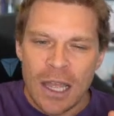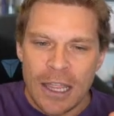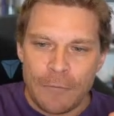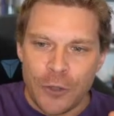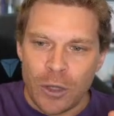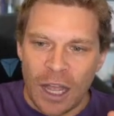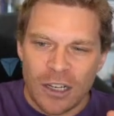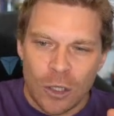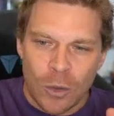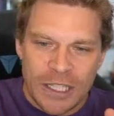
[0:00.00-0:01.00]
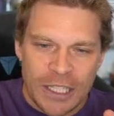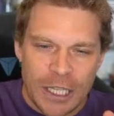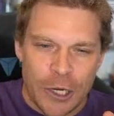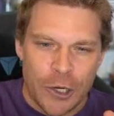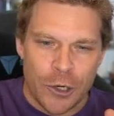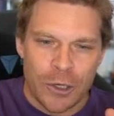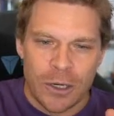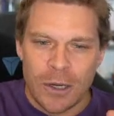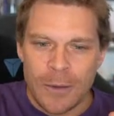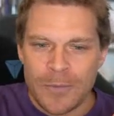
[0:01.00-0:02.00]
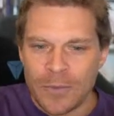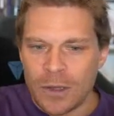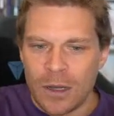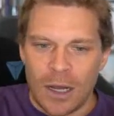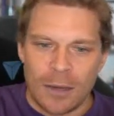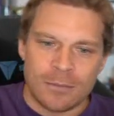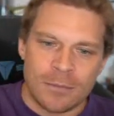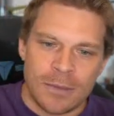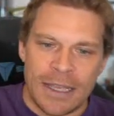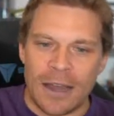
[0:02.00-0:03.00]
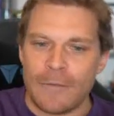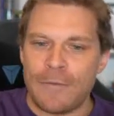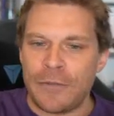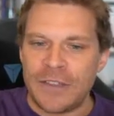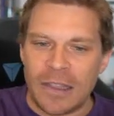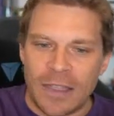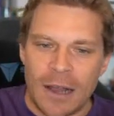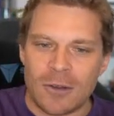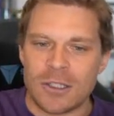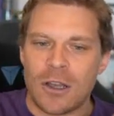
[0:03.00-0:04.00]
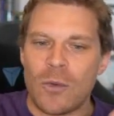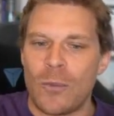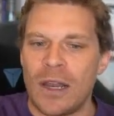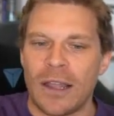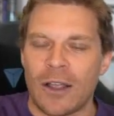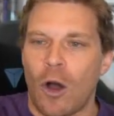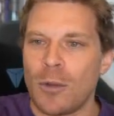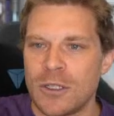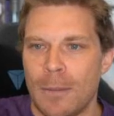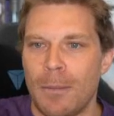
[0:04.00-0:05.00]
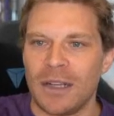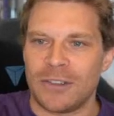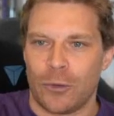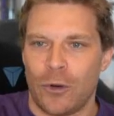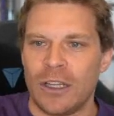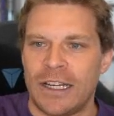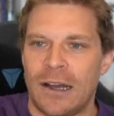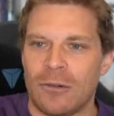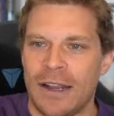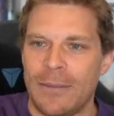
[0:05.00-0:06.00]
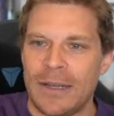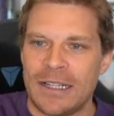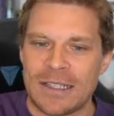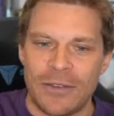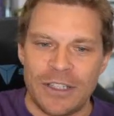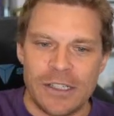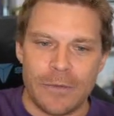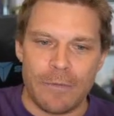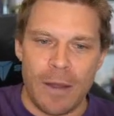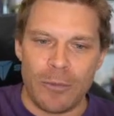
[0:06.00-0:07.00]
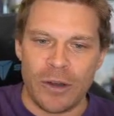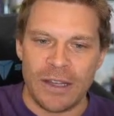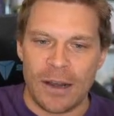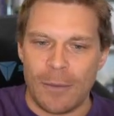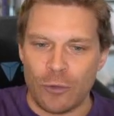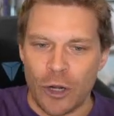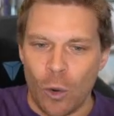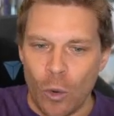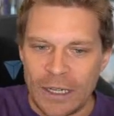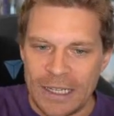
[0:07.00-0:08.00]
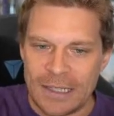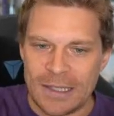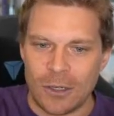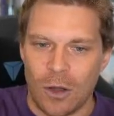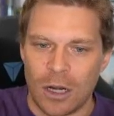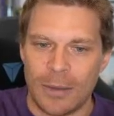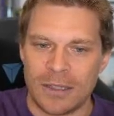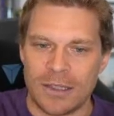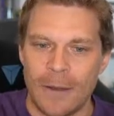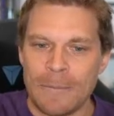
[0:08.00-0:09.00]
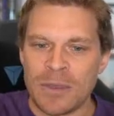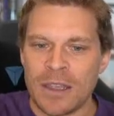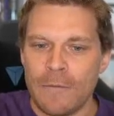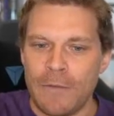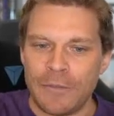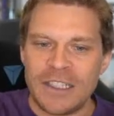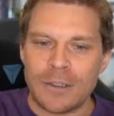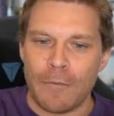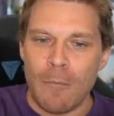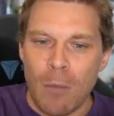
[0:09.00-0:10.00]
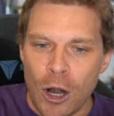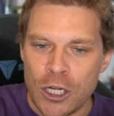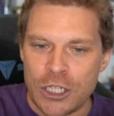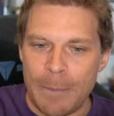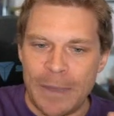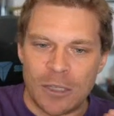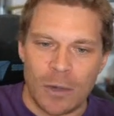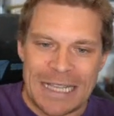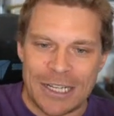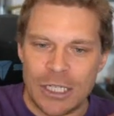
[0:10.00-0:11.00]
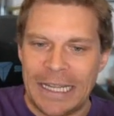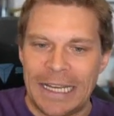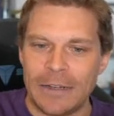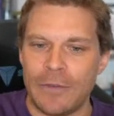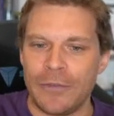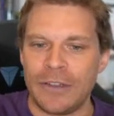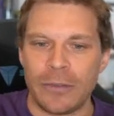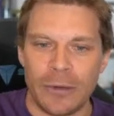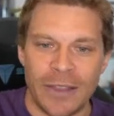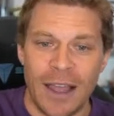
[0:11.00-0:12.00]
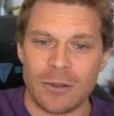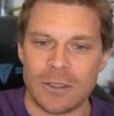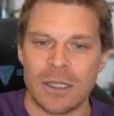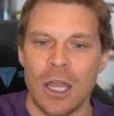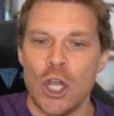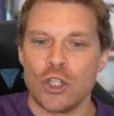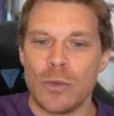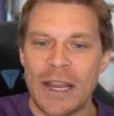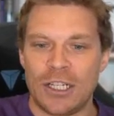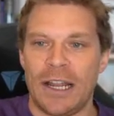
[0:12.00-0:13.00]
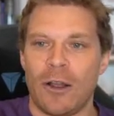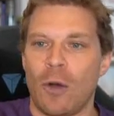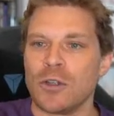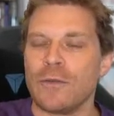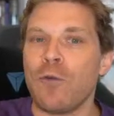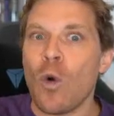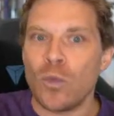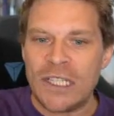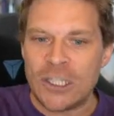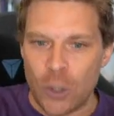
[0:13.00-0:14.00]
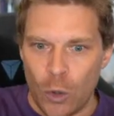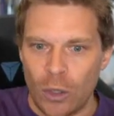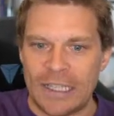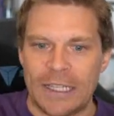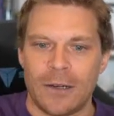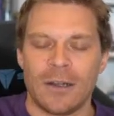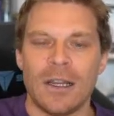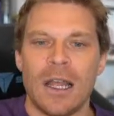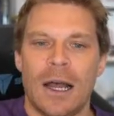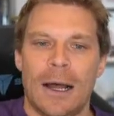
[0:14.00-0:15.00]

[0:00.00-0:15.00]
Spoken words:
If you kind of look here, the 50,000. So we're like almost a month early now, right? I mean, it's 17th of February that I'm recording this. They're talking about the 15th of March that Bitcoin is actually hitting the 53,000. So we're actually like almost 4 weeks early here.